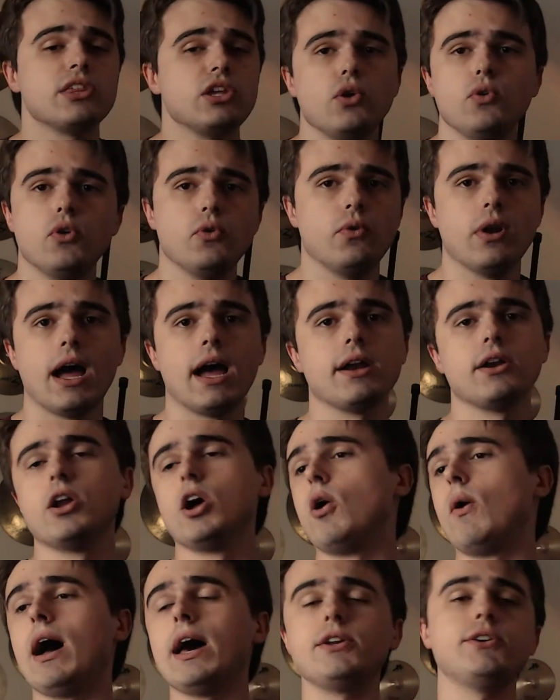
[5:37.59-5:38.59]
You do not
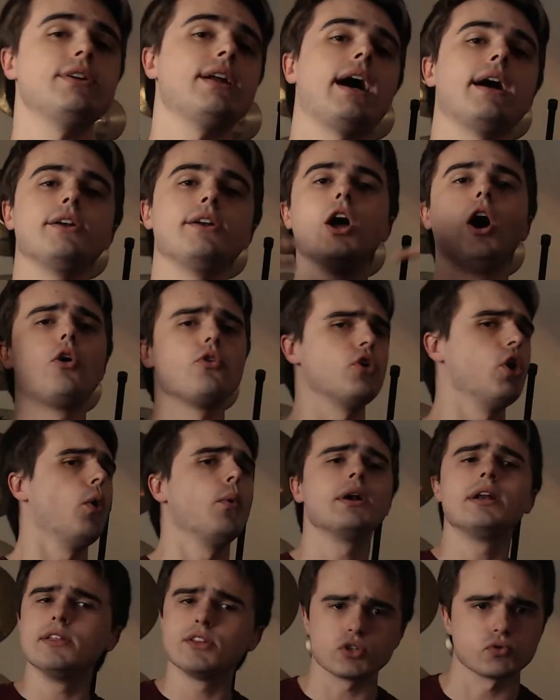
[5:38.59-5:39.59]
know. I do not know. No one
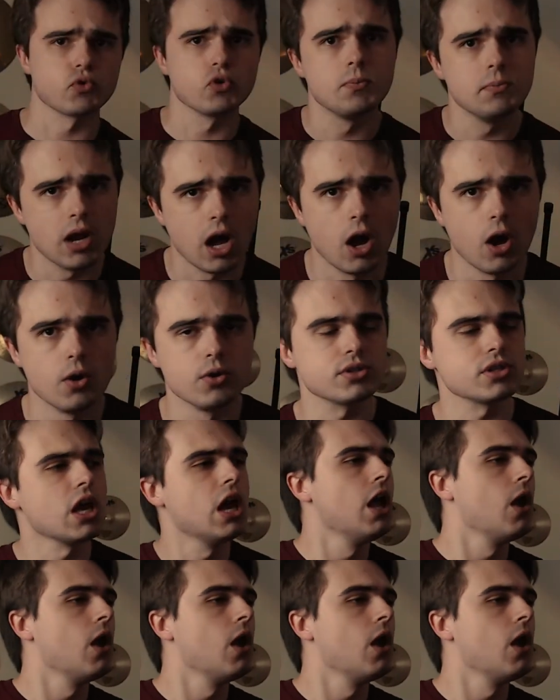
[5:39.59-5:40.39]
in this room knows